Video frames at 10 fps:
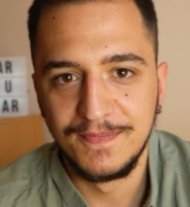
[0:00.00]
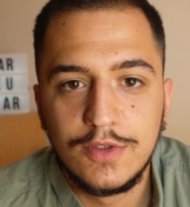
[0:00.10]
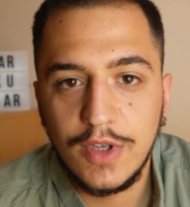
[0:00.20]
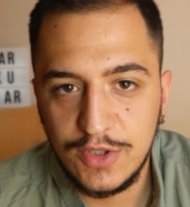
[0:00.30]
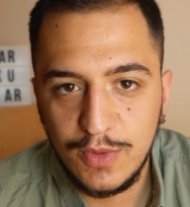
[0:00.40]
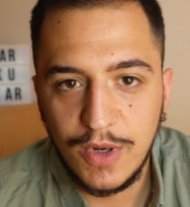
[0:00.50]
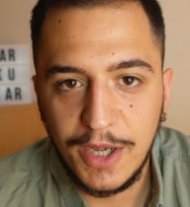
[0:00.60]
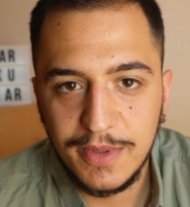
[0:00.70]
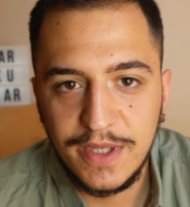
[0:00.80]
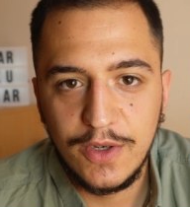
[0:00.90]
So as you
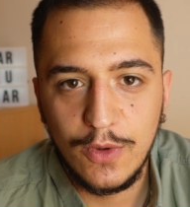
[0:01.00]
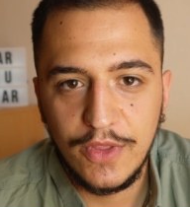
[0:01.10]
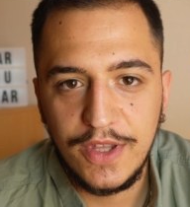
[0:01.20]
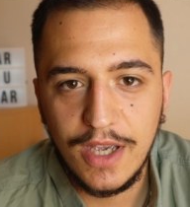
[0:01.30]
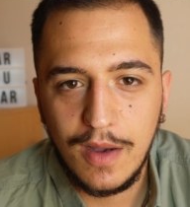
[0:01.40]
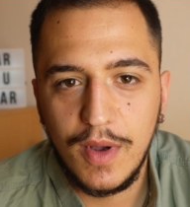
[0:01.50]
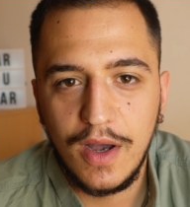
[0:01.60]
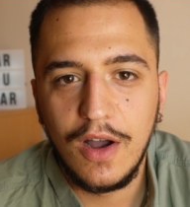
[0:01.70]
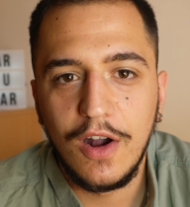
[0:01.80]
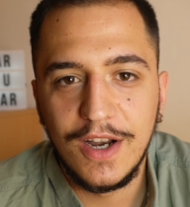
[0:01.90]
probably know, the
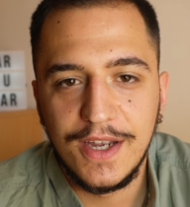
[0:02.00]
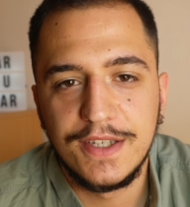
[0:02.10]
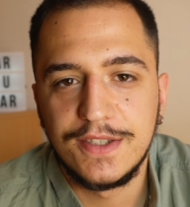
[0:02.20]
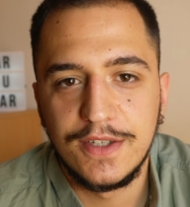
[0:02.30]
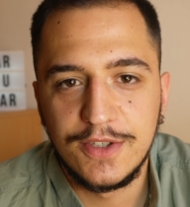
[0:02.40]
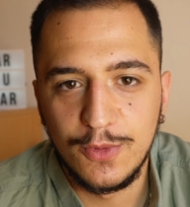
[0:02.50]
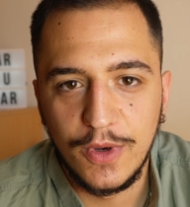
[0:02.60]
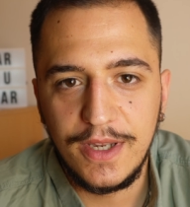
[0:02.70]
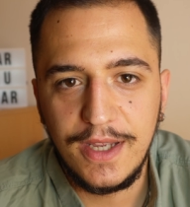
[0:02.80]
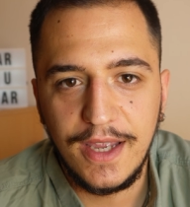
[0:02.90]
Yamaha
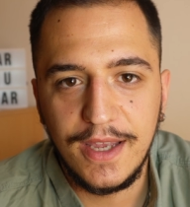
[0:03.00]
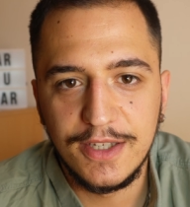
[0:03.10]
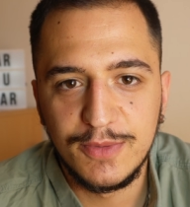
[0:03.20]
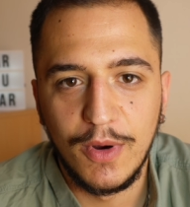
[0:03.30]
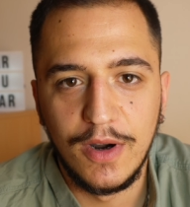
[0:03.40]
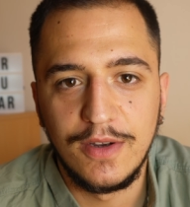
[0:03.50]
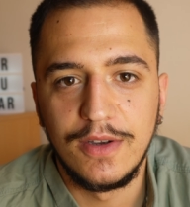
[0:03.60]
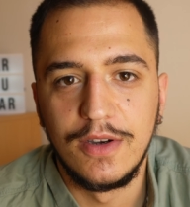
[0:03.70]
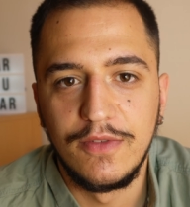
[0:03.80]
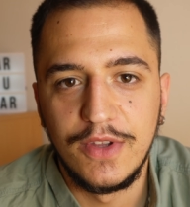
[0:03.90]
RSS20 is
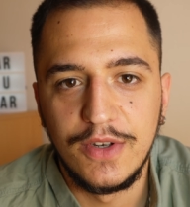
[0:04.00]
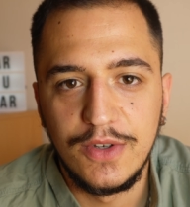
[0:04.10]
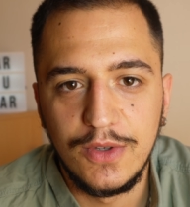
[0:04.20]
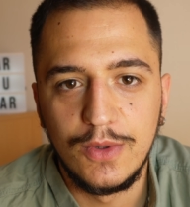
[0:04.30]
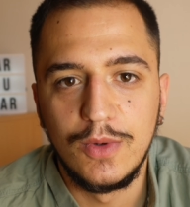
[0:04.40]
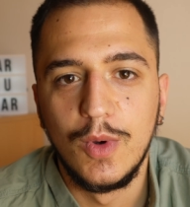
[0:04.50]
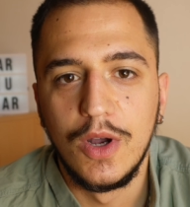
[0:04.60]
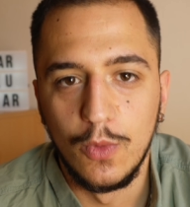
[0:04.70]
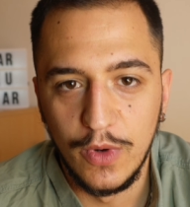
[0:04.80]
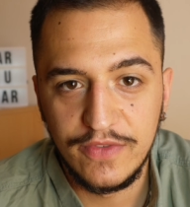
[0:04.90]
part of the new
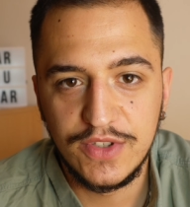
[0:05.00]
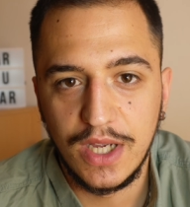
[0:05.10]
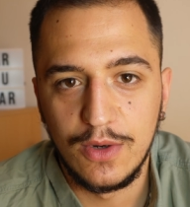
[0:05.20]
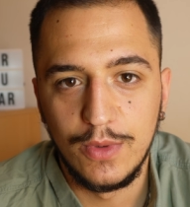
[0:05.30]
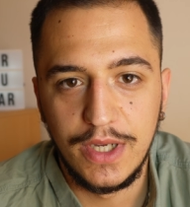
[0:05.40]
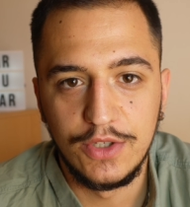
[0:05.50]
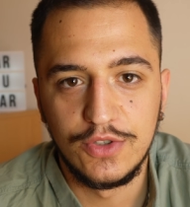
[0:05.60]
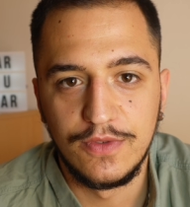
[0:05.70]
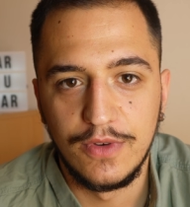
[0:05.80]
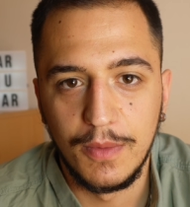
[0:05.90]
Revstar
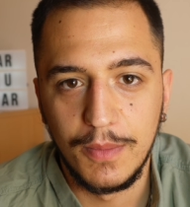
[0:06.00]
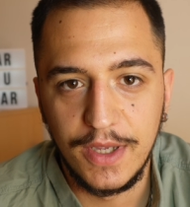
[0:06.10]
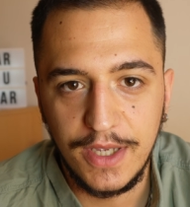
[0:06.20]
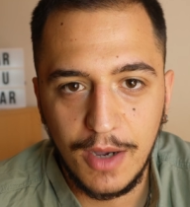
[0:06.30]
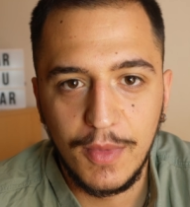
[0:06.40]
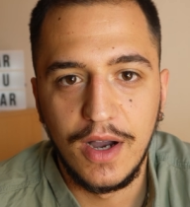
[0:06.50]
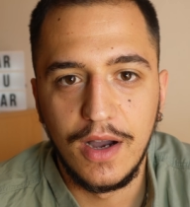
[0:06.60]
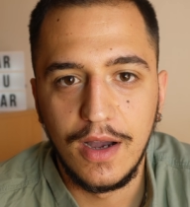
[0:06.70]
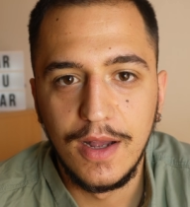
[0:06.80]
range from Yamaha.